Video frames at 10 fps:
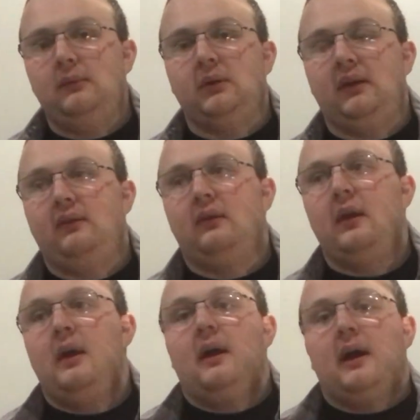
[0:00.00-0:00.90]
Was
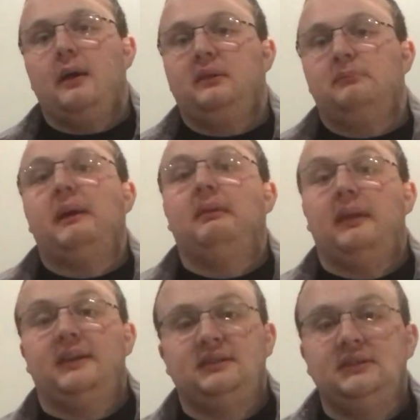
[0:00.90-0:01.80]
I was in my
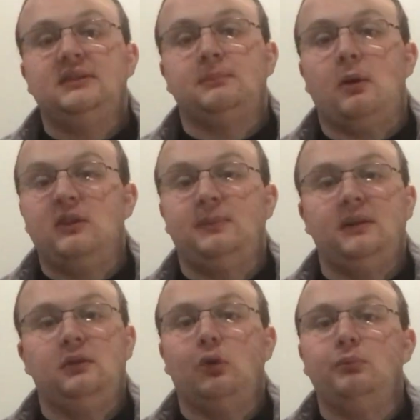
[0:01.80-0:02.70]
lessons, I'm always
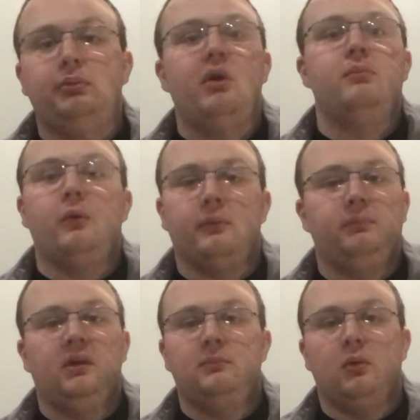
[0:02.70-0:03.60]
being told blow more,
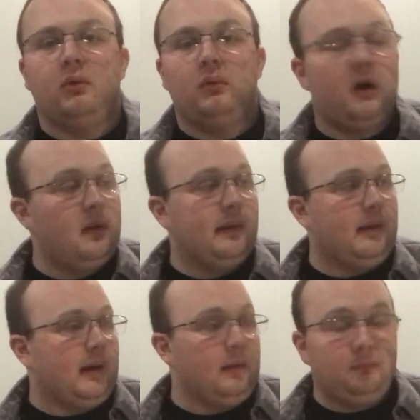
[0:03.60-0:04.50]
blow more. Well,
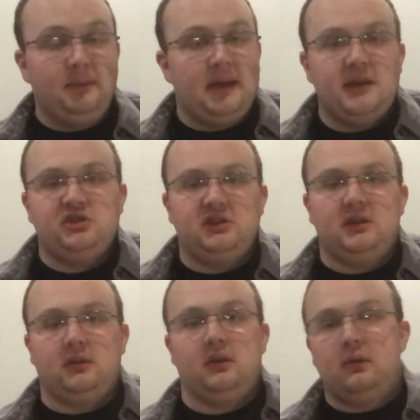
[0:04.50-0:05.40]
I'll be edgy,
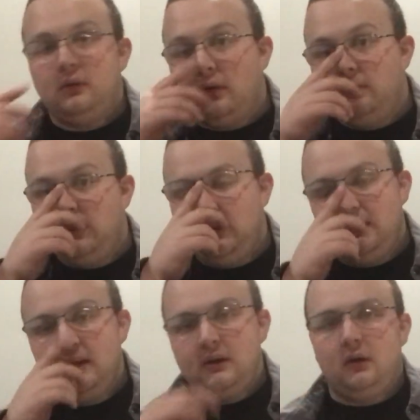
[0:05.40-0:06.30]
or
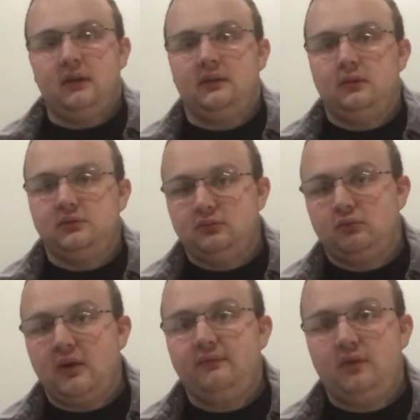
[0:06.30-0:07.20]
I'll get those
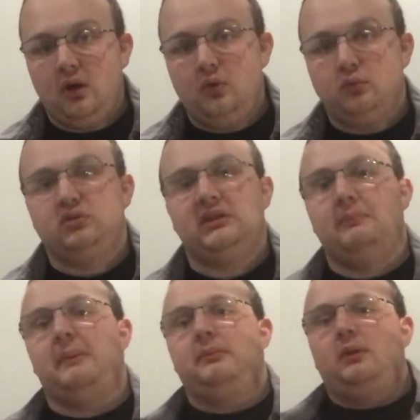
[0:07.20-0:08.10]
rough tones
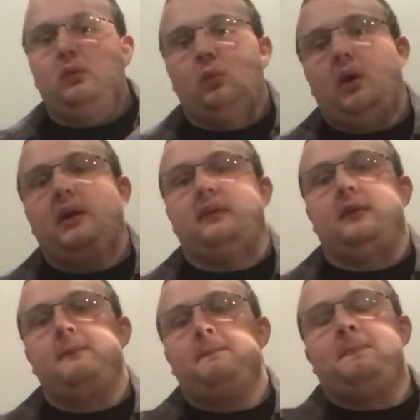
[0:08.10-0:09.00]
that people don't want
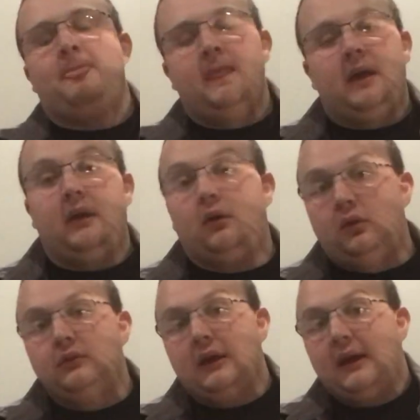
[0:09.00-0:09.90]
at
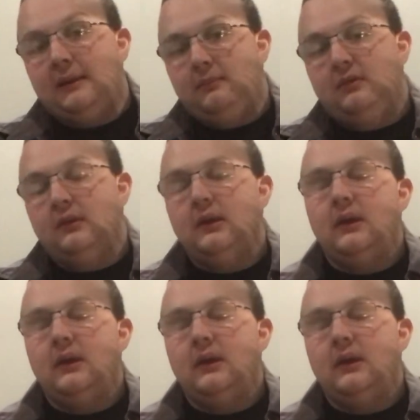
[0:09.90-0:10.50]
all times.